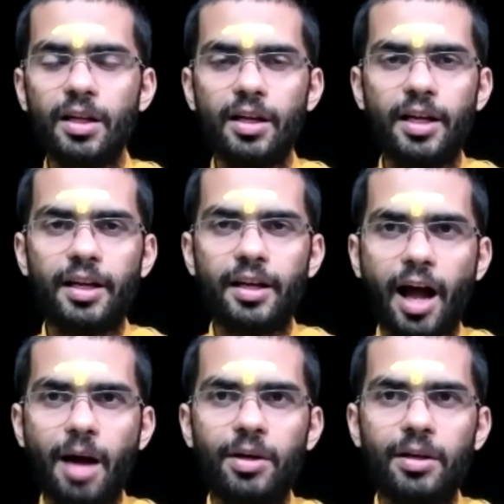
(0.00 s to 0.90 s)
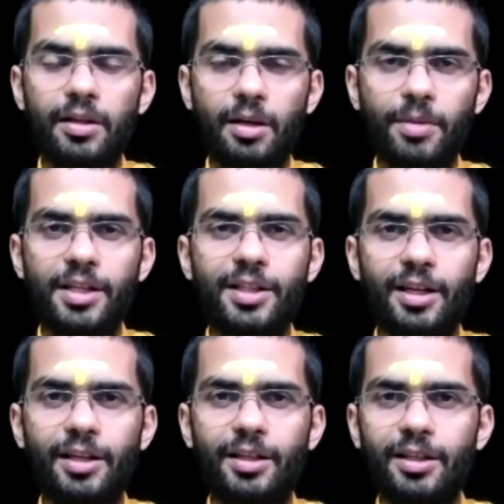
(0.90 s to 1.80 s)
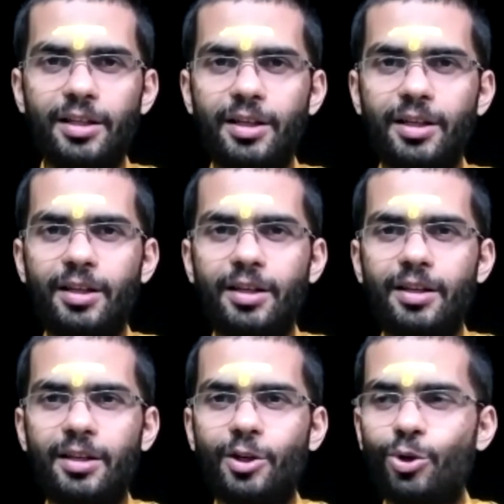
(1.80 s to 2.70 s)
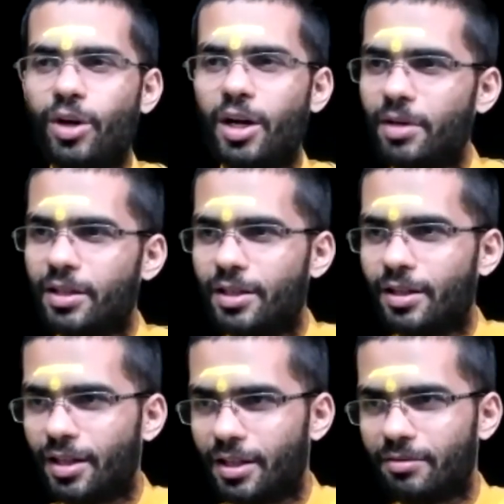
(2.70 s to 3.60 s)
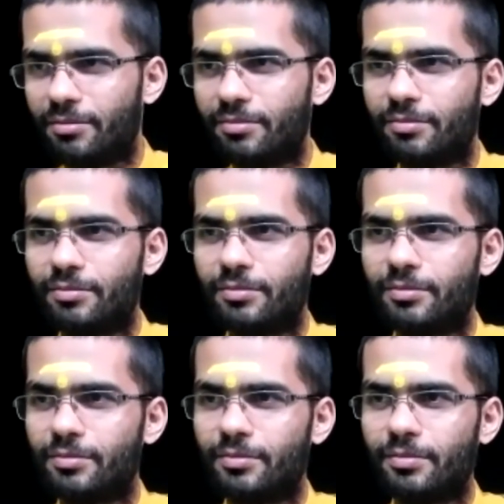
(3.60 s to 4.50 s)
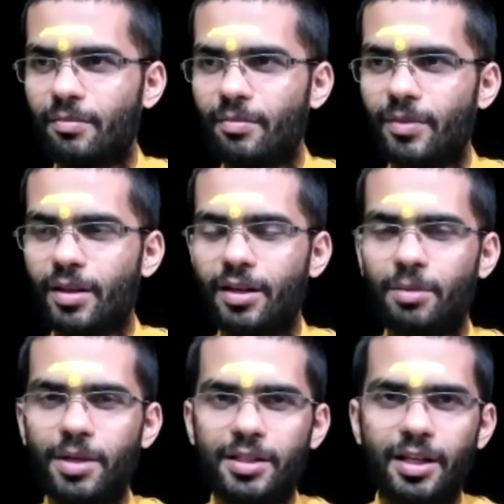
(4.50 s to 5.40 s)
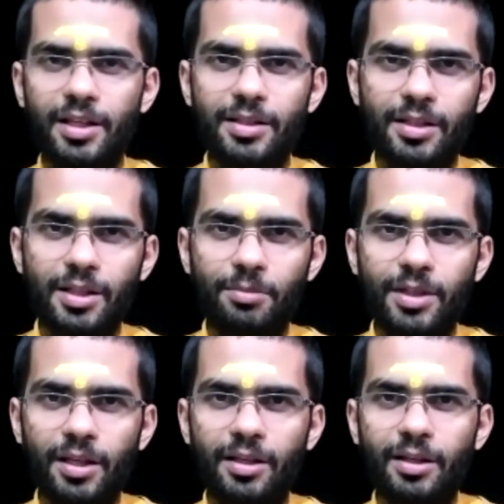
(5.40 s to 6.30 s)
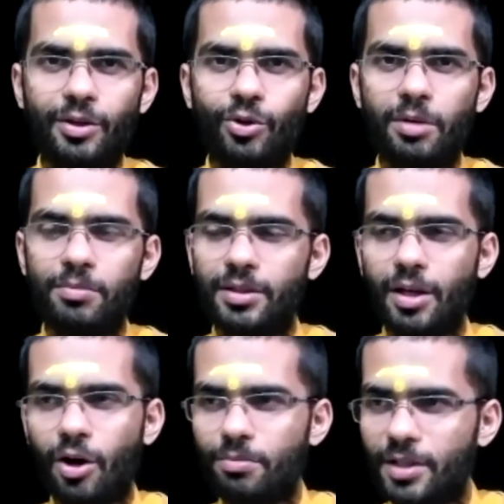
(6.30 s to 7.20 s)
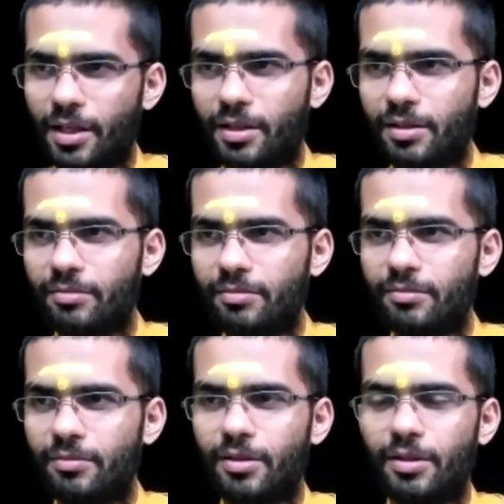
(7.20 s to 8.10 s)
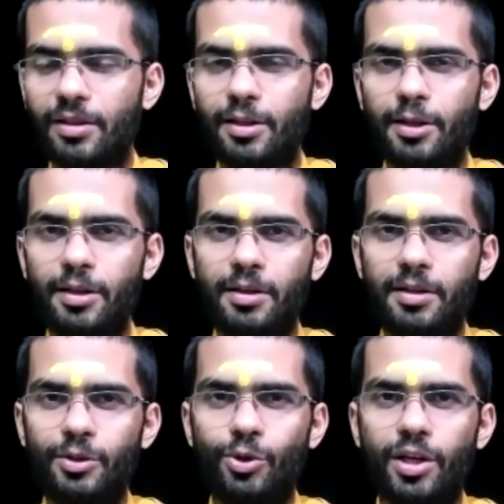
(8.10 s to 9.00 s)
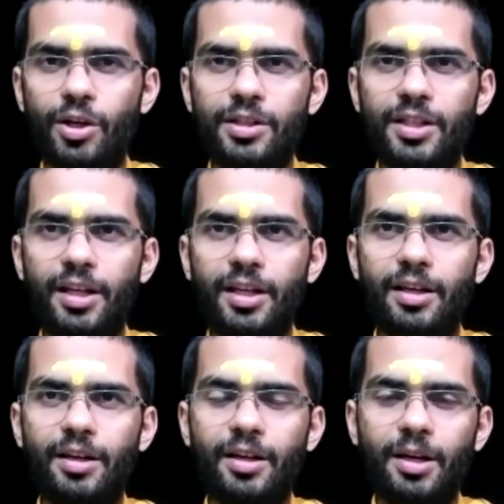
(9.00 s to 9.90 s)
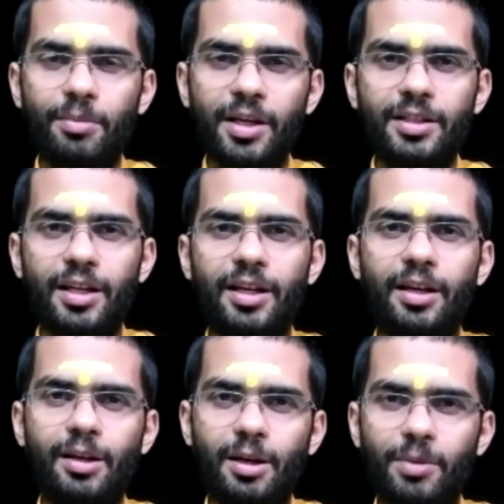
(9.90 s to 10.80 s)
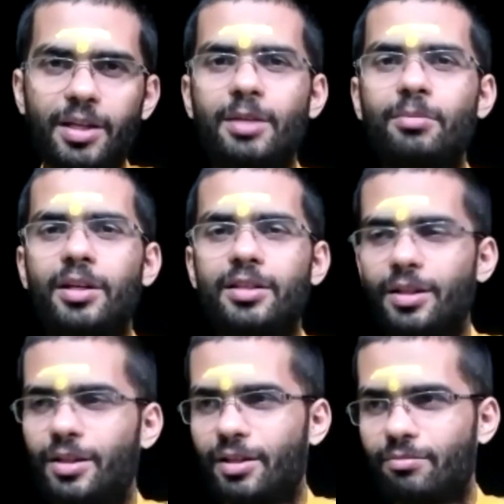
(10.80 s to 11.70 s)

Like Rameshaha Gruham Gacchati. Rameshaha is the subject, Gruham is the object. You cannot say Rameshaha Ramesham Gacchati.